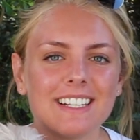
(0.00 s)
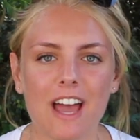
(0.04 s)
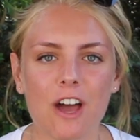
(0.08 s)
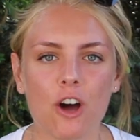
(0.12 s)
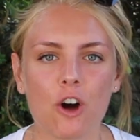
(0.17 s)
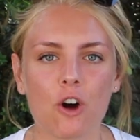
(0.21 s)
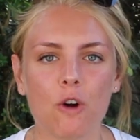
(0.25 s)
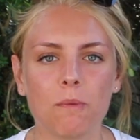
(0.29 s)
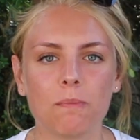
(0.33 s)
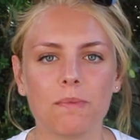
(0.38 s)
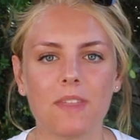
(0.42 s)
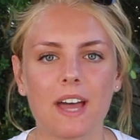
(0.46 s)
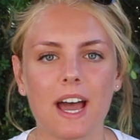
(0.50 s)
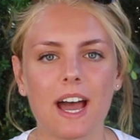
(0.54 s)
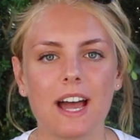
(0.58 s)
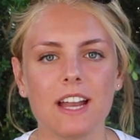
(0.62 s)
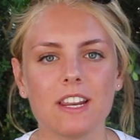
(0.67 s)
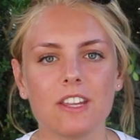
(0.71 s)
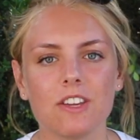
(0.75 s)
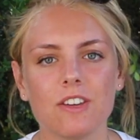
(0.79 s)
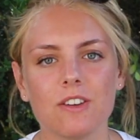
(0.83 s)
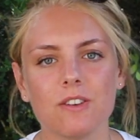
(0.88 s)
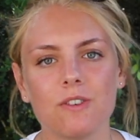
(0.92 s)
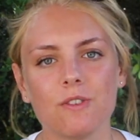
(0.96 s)
I hope
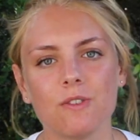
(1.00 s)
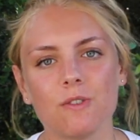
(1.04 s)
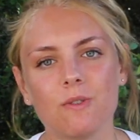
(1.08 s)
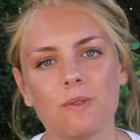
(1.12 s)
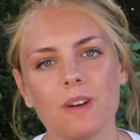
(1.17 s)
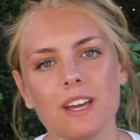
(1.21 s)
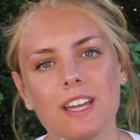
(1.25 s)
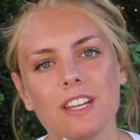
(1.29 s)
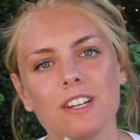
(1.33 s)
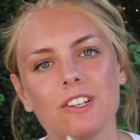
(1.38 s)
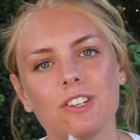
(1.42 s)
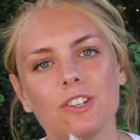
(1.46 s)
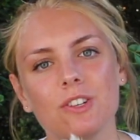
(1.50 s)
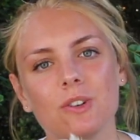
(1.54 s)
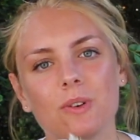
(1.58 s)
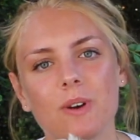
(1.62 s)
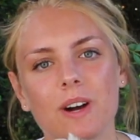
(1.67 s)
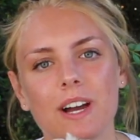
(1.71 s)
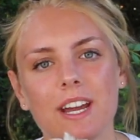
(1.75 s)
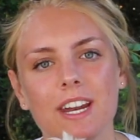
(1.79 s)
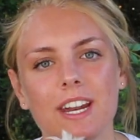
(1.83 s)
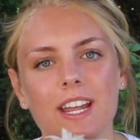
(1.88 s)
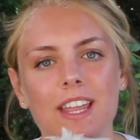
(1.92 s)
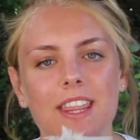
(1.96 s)
that you
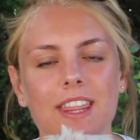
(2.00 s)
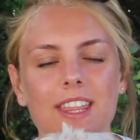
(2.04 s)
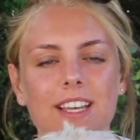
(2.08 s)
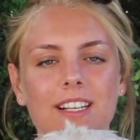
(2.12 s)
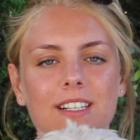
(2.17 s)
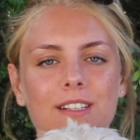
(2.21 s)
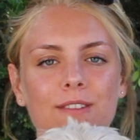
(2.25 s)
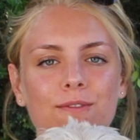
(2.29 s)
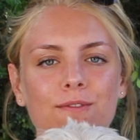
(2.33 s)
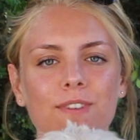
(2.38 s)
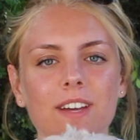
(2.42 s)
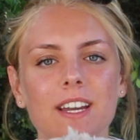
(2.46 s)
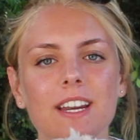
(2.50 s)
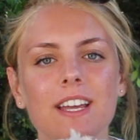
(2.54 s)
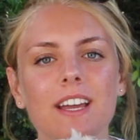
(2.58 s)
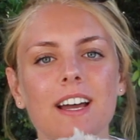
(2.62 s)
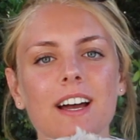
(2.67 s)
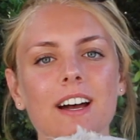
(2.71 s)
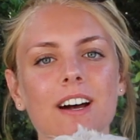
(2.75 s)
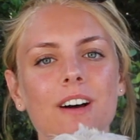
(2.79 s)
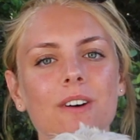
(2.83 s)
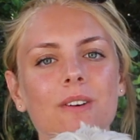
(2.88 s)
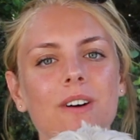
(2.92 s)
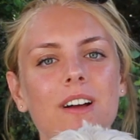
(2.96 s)
enjoyed this
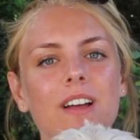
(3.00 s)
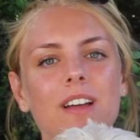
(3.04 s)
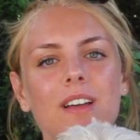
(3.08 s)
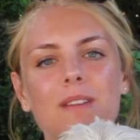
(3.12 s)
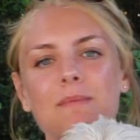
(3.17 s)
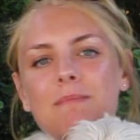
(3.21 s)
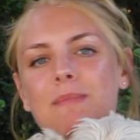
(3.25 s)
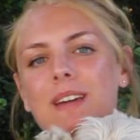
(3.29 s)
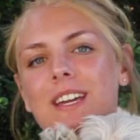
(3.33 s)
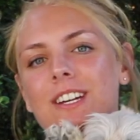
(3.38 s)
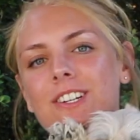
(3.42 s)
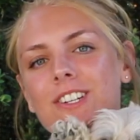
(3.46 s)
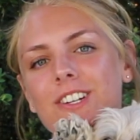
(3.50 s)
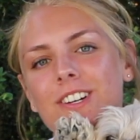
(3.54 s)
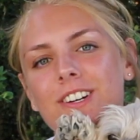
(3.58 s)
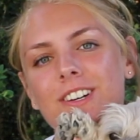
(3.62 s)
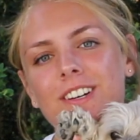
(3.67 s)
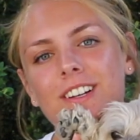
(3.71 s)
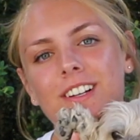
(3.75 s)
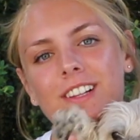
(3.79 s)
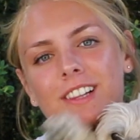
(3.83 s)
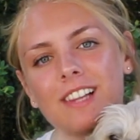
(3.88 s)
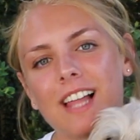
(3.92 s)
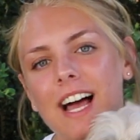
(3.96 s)
video. Make
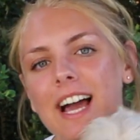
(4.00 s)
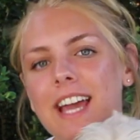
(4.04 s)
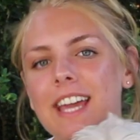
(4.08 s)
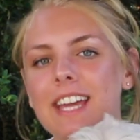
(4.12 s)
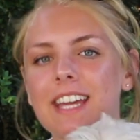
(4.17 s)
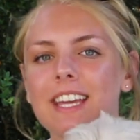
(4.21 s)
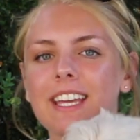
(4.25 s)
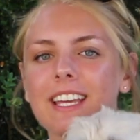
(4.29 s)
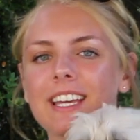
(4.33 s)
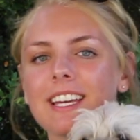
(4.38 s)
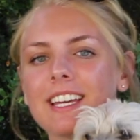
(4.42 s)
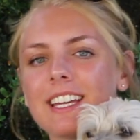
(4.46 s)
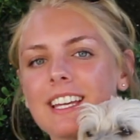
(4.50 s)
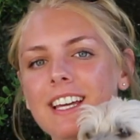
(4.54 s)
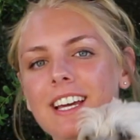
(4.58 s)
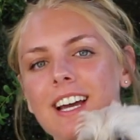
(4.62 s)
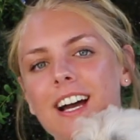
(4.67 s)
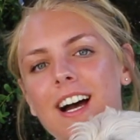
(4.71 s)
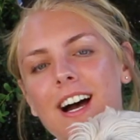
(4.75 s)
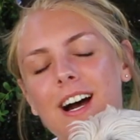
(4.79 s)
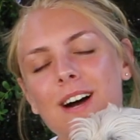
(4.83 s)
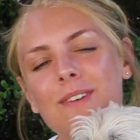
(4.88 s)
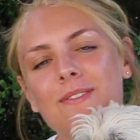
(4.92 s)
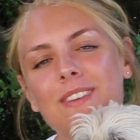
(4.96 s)
sure to like,
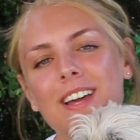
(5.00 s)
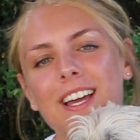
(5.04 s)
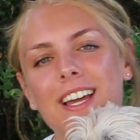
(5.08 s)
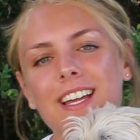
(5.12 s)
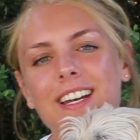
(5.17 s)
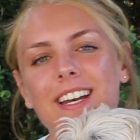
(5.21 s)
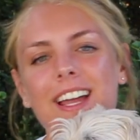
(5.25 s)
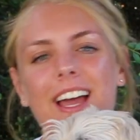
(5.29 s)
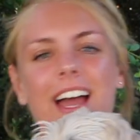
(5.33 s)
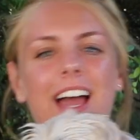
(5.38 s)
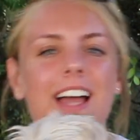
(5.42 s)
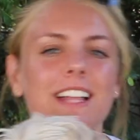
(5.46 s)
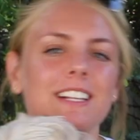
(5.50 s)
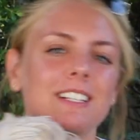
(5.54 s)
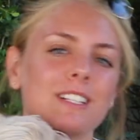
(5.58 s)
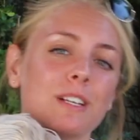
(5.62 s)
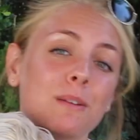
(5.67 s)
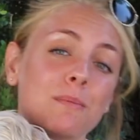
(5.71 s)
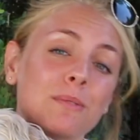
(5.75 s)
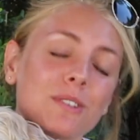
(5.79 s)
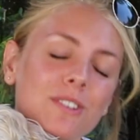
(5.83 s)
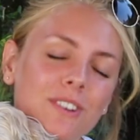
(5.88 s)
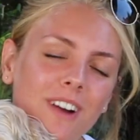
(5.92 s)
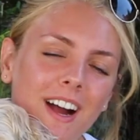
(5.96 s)
comment, and
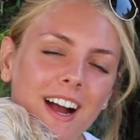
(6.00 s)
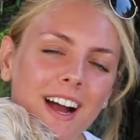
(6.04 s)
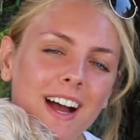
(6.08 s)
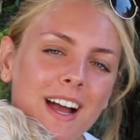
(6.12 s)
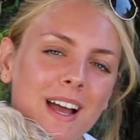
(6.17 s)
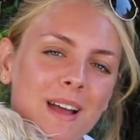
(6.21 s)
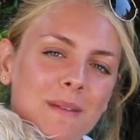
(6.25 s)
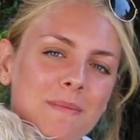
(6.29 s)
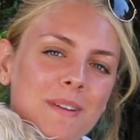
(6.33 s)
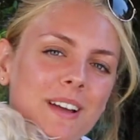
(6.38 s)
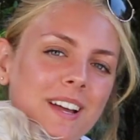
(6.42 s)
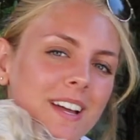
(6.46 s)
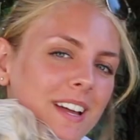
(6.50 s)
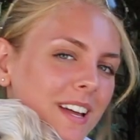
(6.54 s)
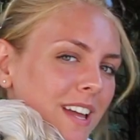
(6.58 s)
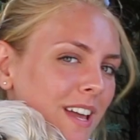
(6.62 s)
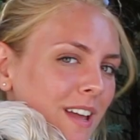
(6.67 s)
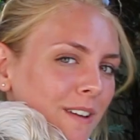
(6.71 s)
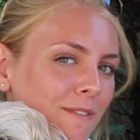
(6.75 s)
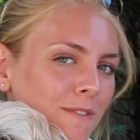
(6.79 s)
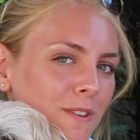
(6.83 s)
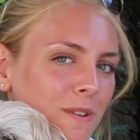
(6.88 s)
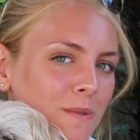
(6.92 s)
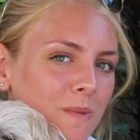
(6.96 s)
subscribe
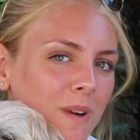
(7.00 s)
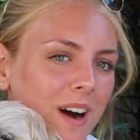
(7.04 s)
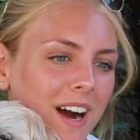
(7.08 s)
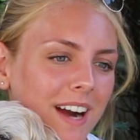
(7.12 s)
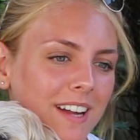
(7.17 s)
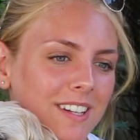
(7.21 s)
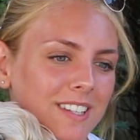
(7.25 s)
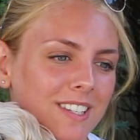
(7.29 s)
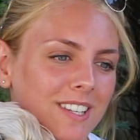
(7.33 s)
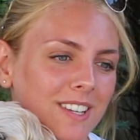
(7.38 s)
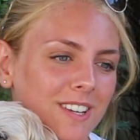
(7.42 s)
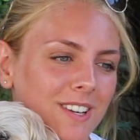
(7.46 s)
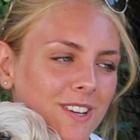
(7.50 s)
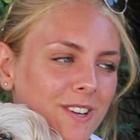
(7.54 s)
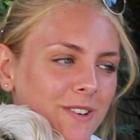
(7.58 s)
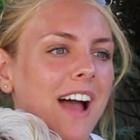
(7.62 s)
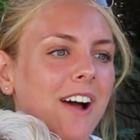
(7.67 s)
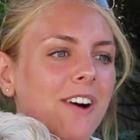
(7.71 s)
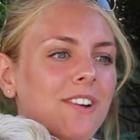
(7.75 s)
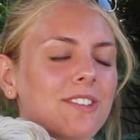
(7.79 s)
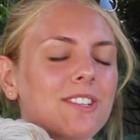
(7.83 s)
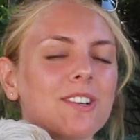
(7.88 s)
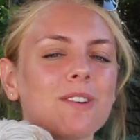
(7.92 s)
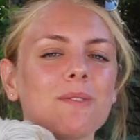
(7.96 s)
if you want to.
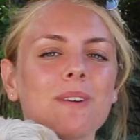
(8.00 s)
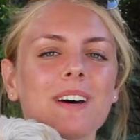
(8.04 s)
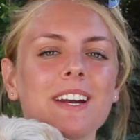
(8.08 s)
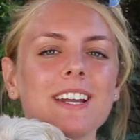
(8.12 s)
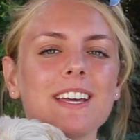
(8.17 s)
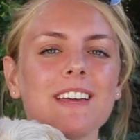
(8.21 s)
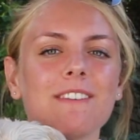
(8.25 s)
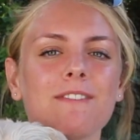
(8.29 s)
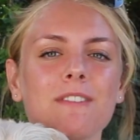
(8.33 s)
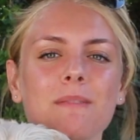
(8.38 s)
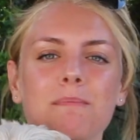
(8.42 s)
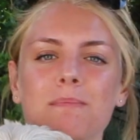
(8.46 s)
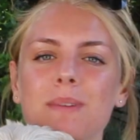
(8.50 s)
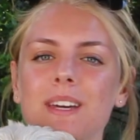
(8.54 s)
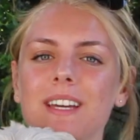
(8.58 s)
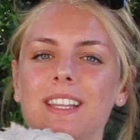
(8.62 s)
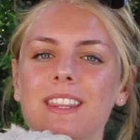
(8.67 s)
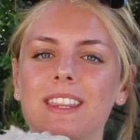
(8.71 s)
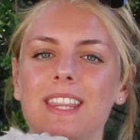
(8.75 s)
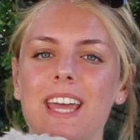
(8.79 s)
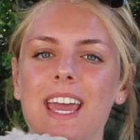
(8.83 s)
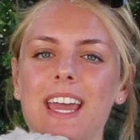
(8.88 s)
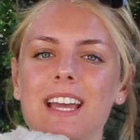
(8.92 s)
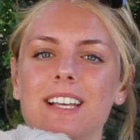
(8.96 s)
I also want to give a
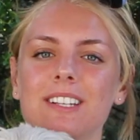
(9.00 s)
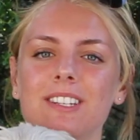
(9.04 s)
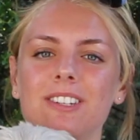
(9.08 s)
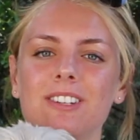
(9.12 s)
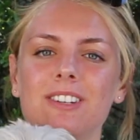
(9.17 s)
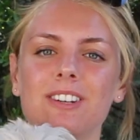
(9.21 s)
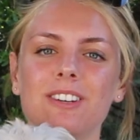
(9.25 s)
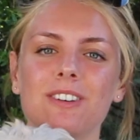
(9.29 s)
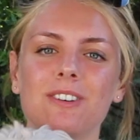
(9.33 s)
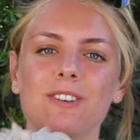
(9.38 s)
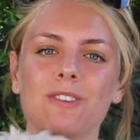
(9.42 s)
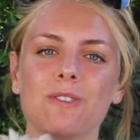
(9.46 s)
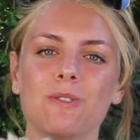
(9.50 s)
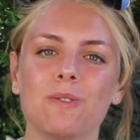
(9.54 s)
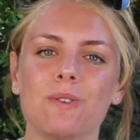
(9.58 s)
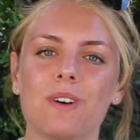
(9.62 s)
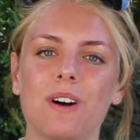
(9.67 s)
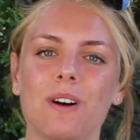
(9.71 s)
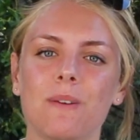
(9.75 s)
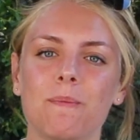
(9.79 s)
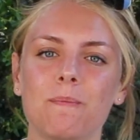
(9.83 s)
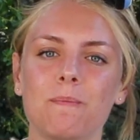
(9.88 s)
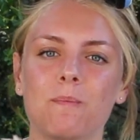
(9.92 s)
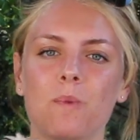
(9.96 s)
big thanks
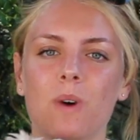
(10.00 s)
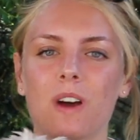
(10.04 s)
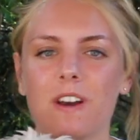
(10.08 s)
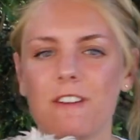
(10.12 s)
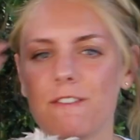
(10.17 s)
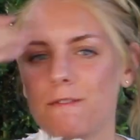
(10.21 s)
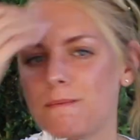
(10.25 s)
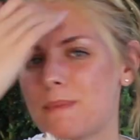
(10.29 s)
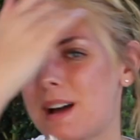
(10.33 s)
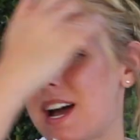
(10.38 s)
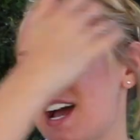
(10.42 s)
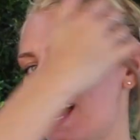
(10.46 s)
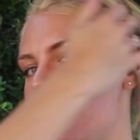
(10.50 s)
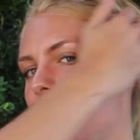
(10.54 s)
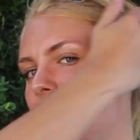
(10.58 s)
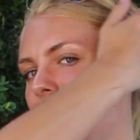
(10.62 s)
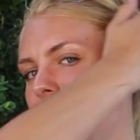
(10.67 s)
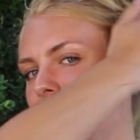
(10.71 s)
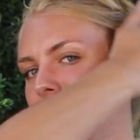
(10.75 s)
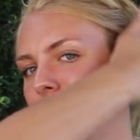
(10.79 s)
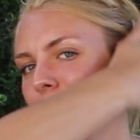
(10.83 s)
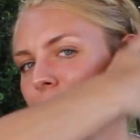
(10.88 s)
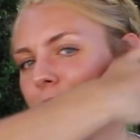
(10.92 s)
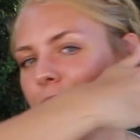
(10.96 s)
to one of
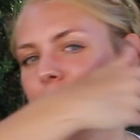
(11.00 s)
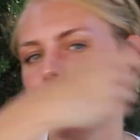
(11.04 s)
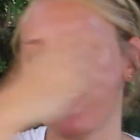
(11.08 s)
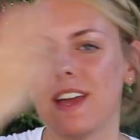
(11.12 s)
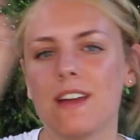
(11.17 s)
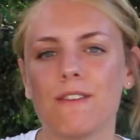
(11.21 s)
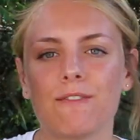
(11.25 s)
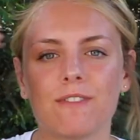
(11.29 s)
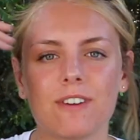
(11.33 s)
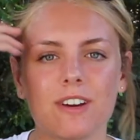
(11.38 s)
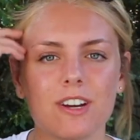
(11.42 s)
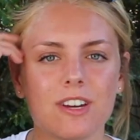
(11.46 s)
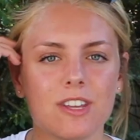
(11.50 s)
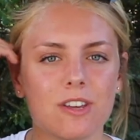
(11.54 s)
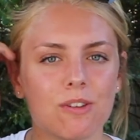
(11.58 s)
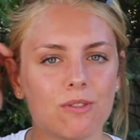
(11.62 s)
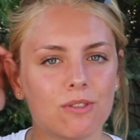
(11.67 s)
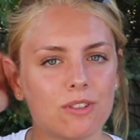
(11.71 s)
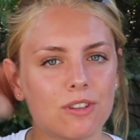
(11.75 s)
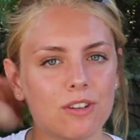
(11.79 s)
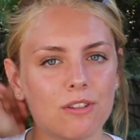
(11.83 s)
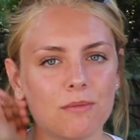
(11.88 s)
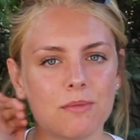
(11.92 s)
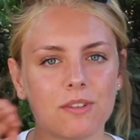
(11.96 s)
my favorite
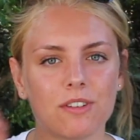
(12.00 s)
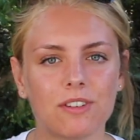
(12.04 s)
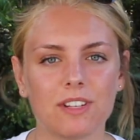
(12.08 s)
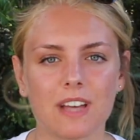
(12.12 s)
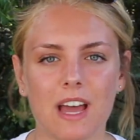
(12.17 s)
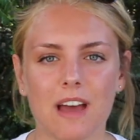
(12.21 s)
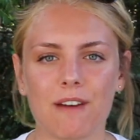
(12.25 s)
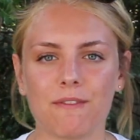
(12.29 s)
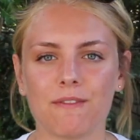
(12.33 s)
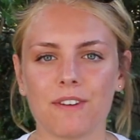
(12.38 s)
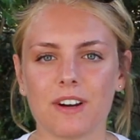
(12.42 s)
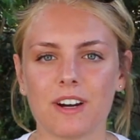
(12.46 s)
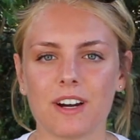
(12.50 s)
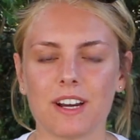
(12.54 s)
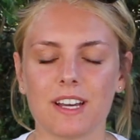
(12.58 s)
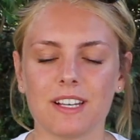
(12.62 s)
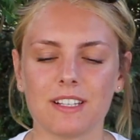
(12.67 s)
YouTubers ever.